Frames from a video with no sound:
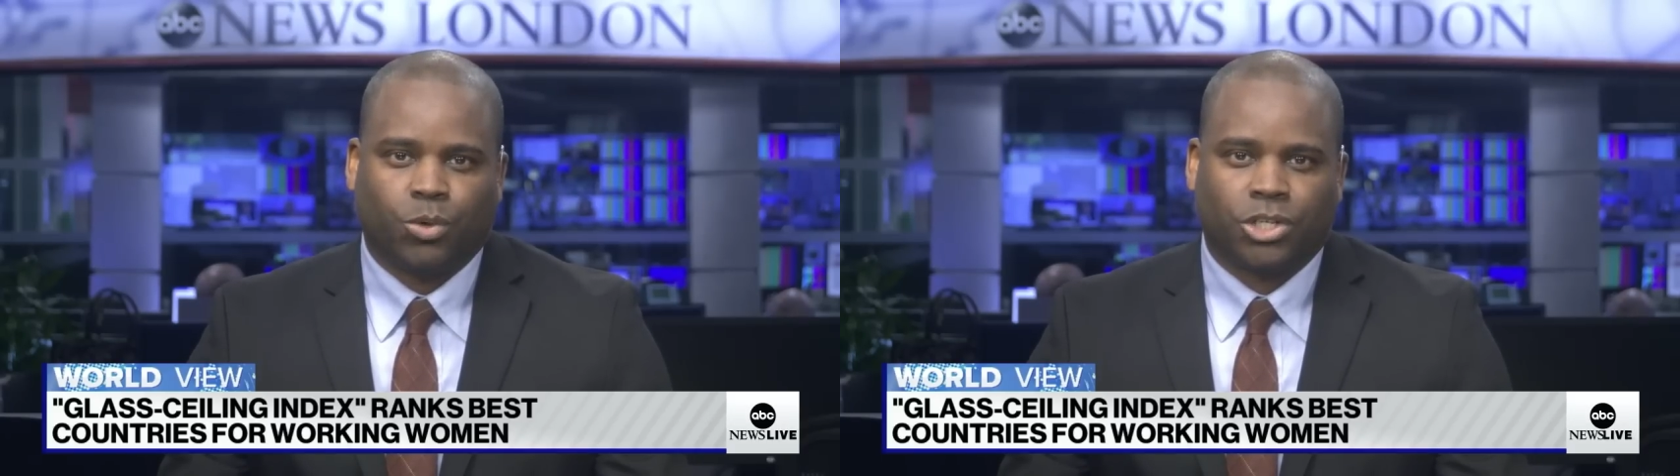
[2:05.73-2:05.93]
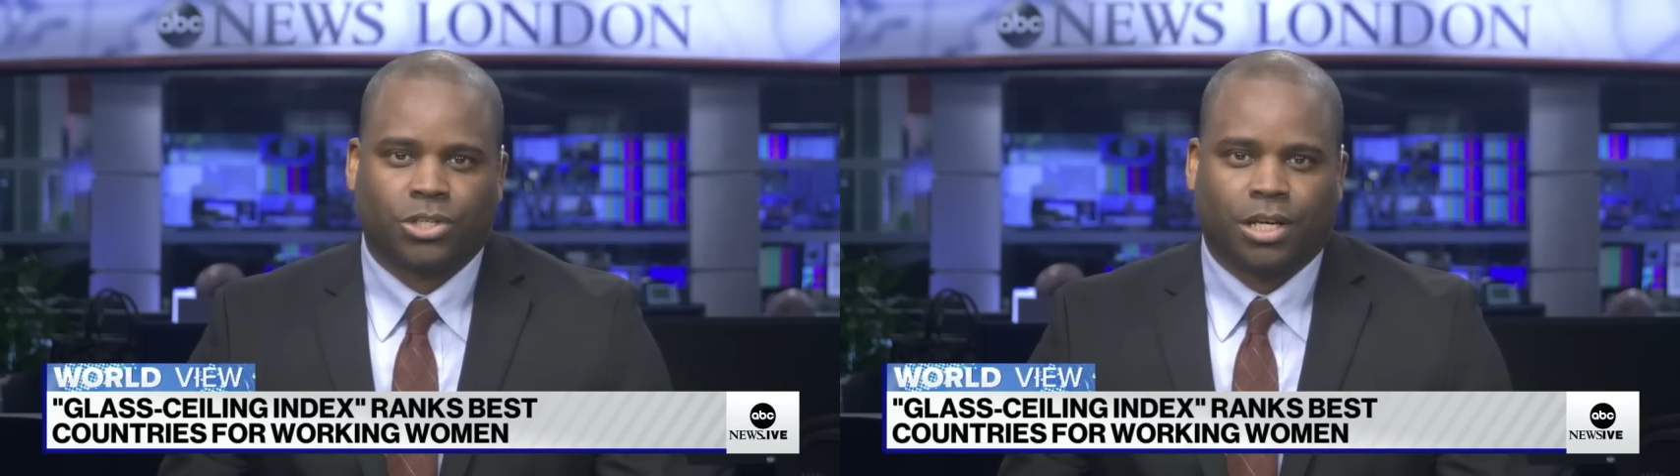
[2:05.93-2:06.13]

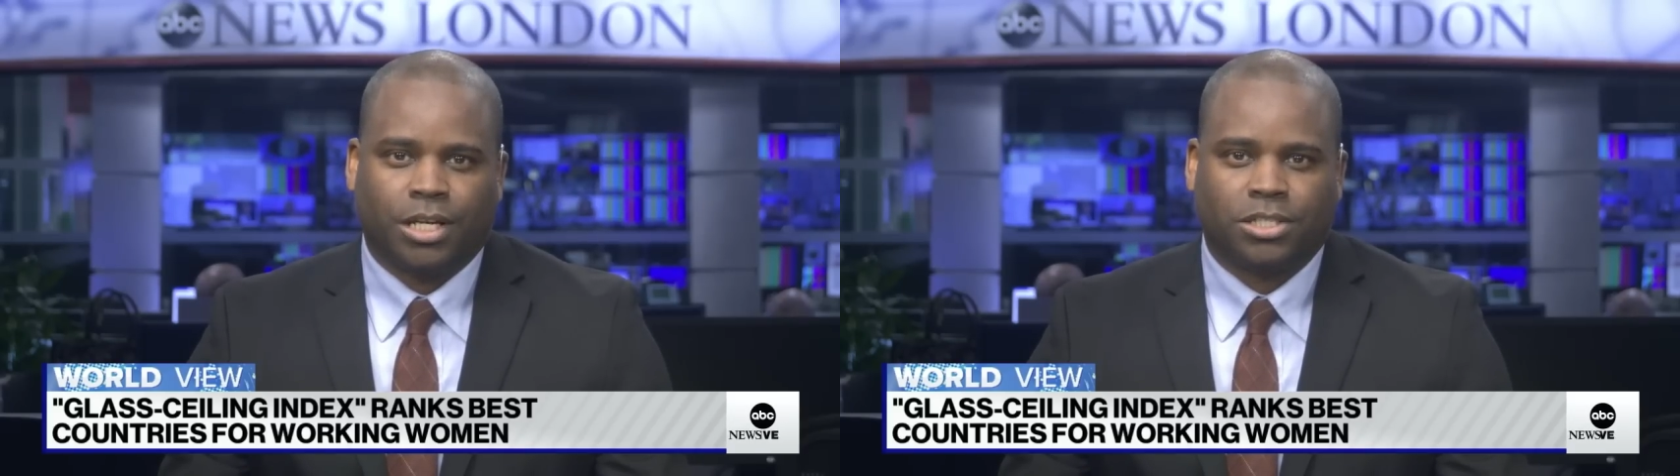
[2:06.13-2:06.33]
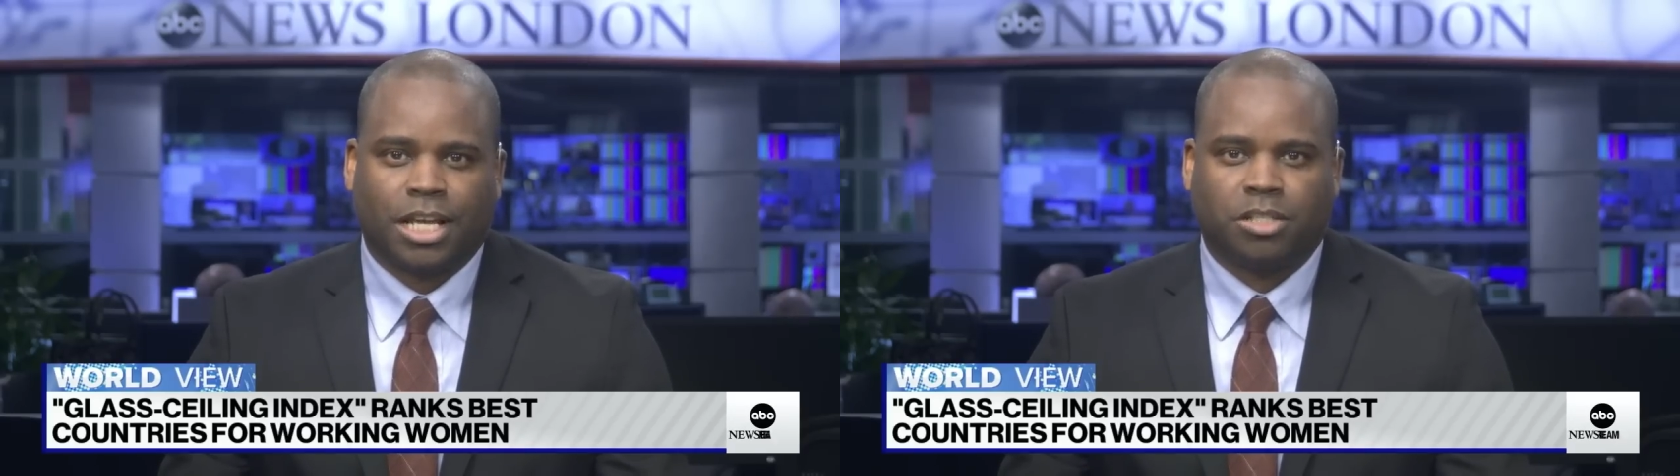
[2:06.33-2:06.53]
which uh,
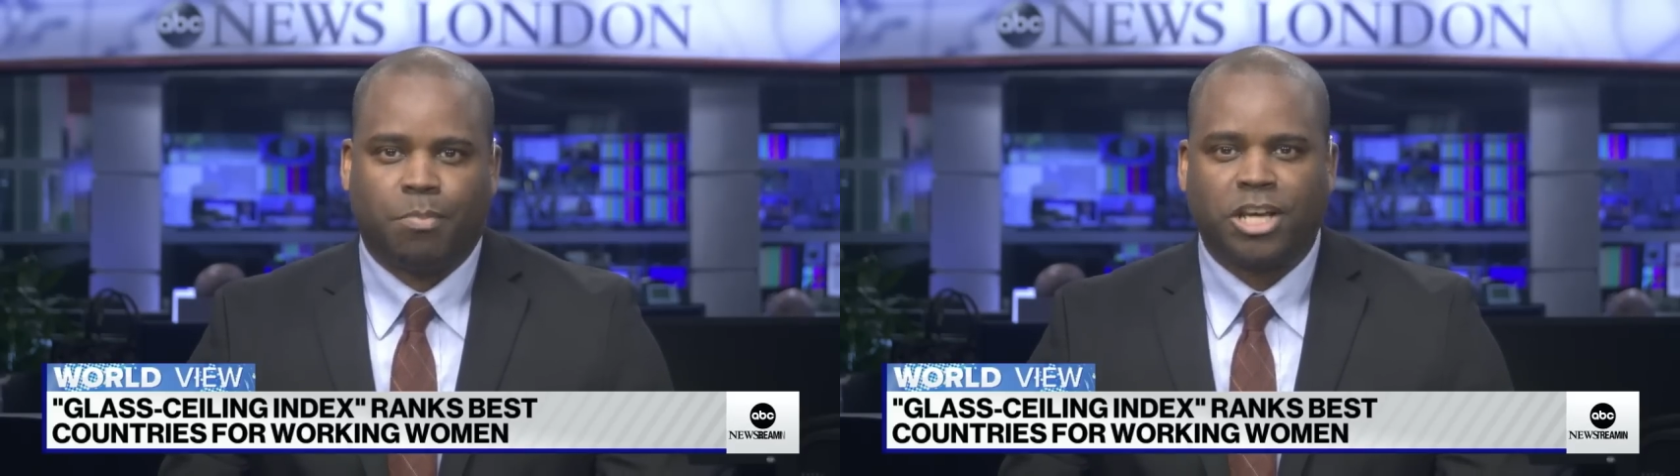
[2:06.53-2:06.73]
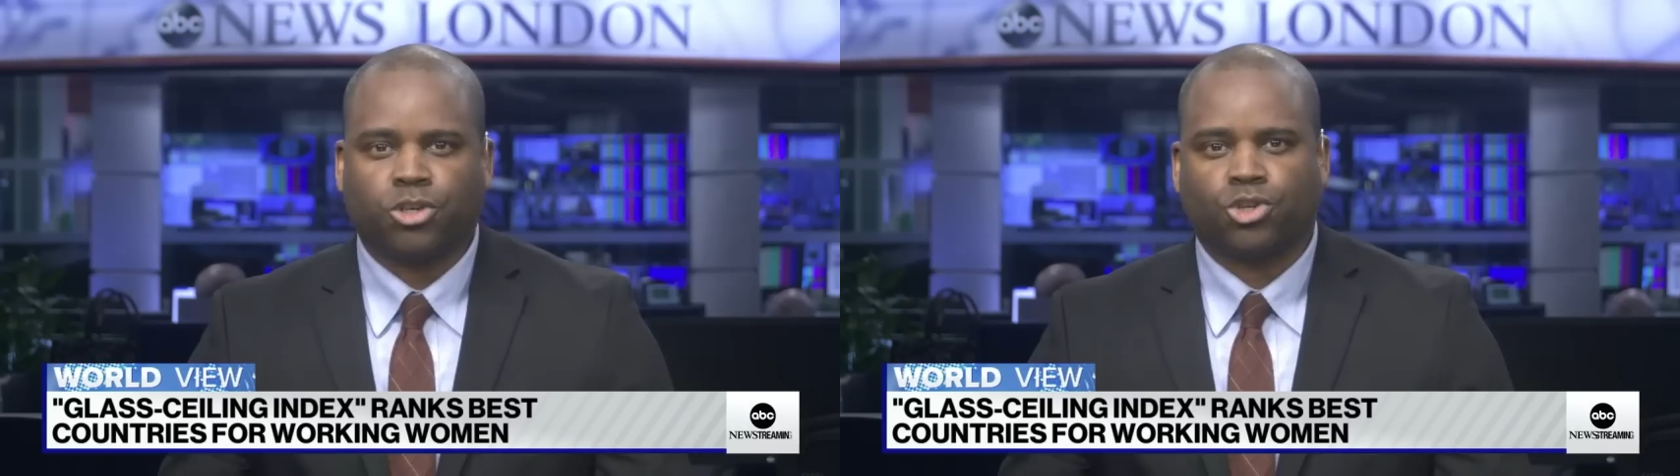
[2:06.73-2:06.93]
it says
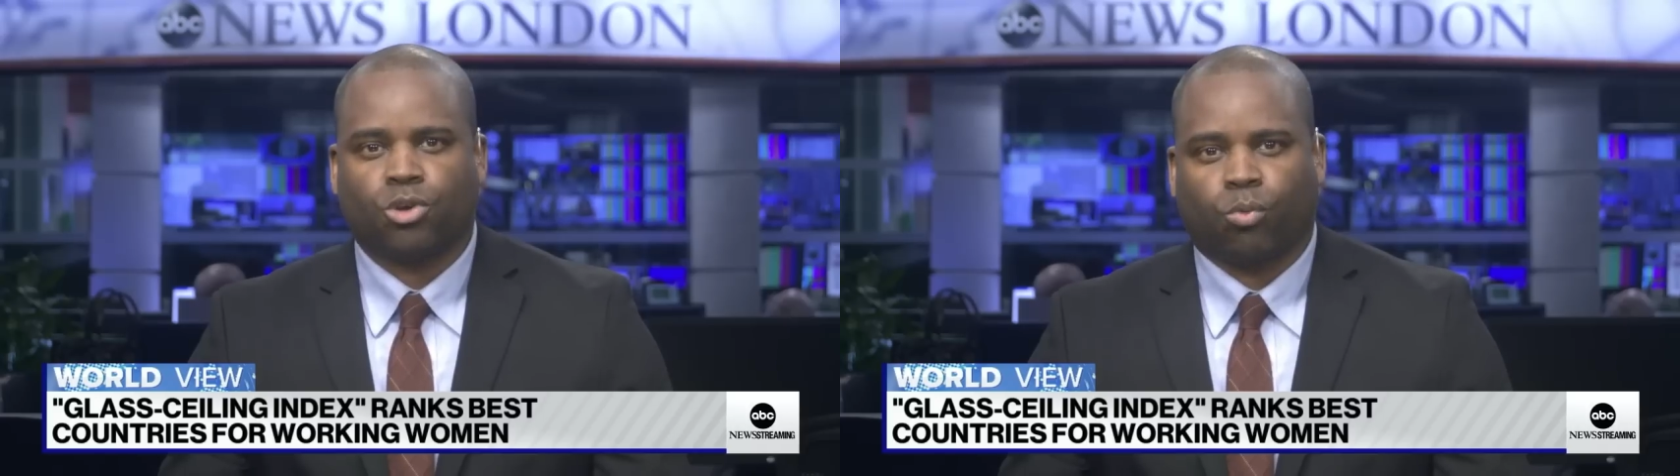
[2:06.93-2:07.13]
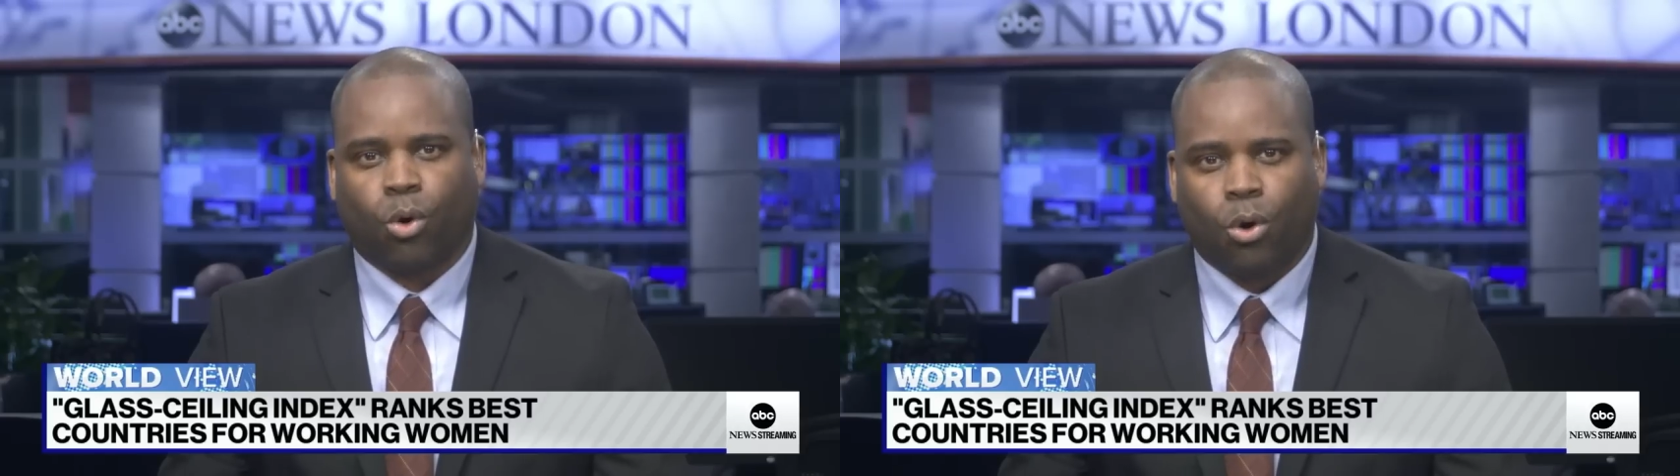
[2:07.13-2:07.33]
measures
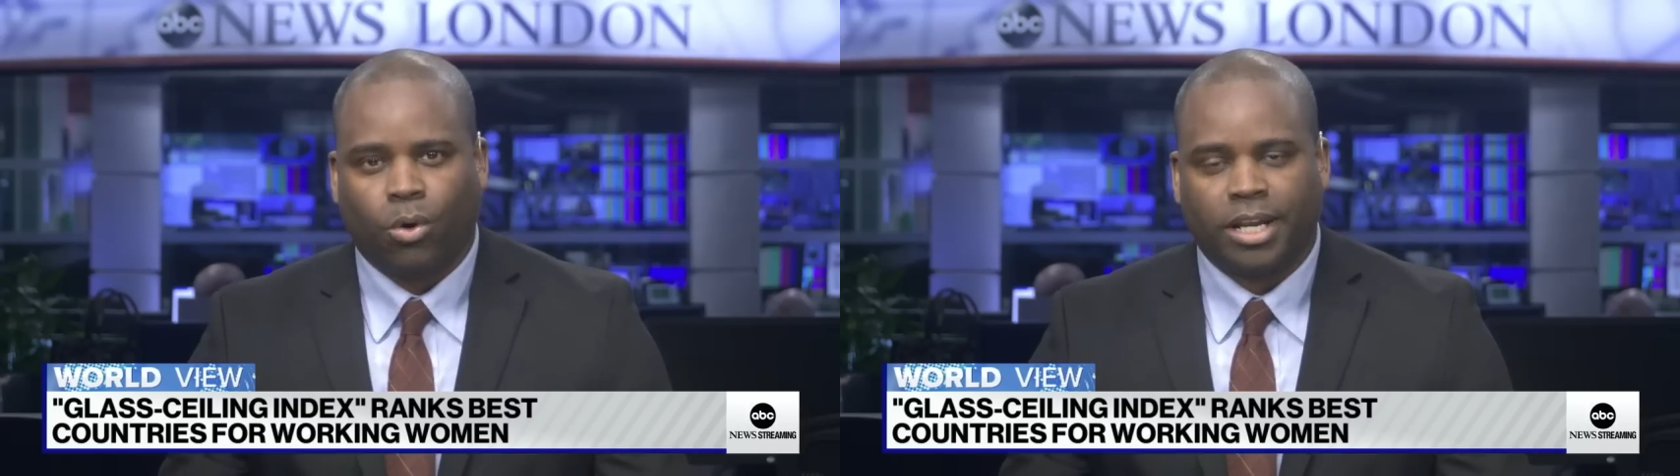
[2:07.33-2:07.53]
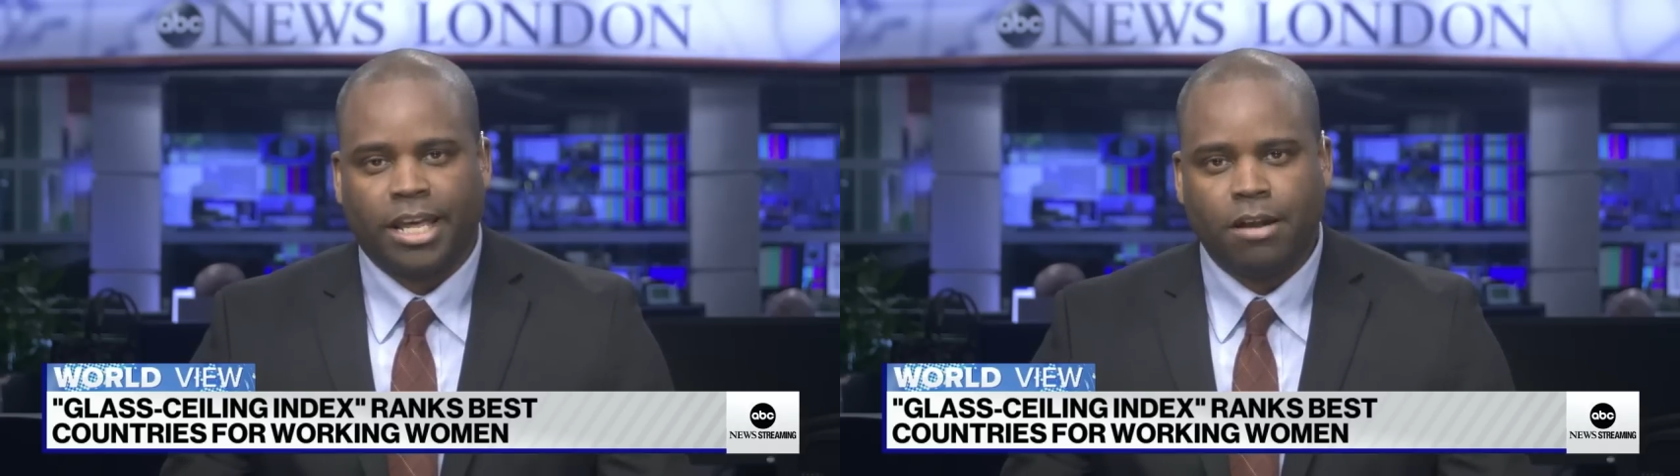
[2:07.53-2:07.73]
the role and